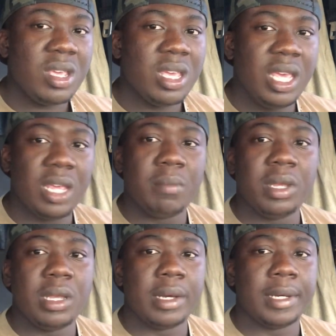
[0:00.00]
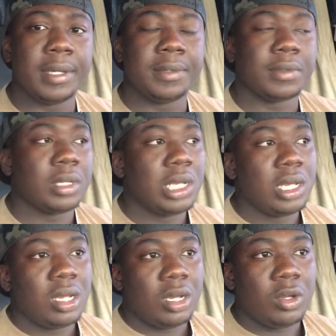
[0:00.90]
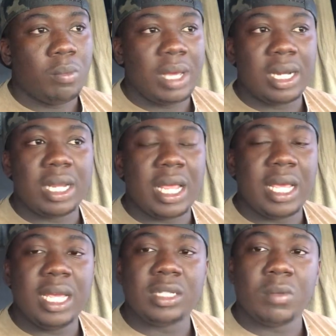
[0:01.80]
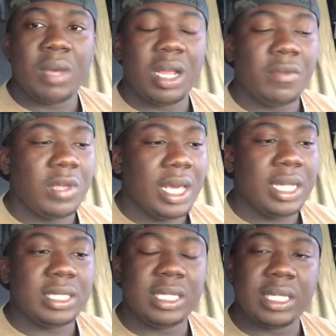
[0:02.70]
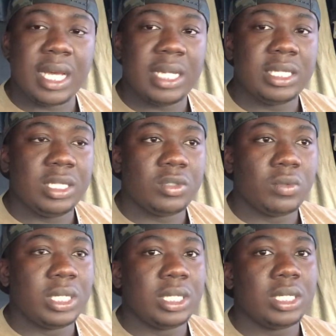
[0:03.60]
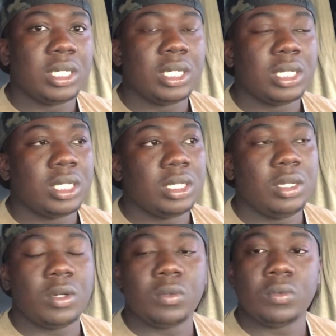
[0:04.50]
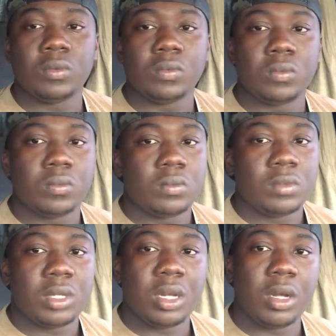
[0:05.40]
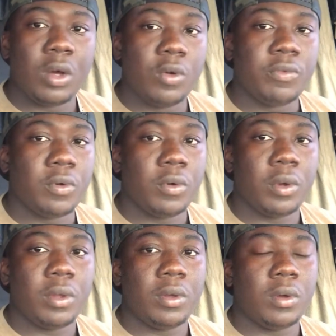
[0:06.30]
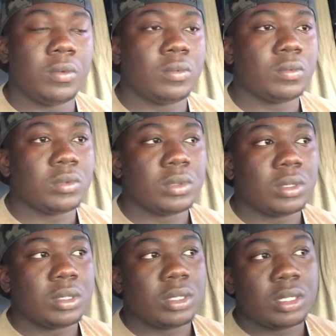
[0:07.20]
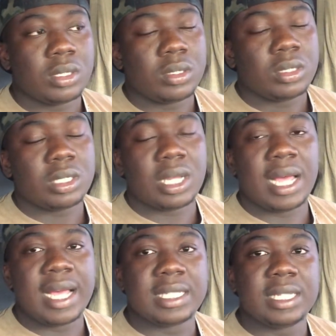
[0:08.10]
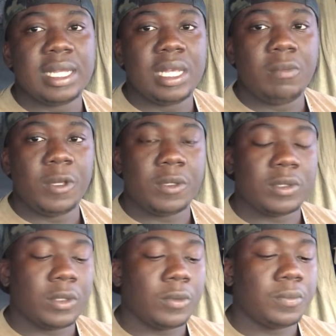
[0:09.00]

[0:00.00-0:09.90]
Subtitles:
it can be done no matter the age, no matter if you're 18, 19, 20, you know, go for it. You know, sky's the limit. So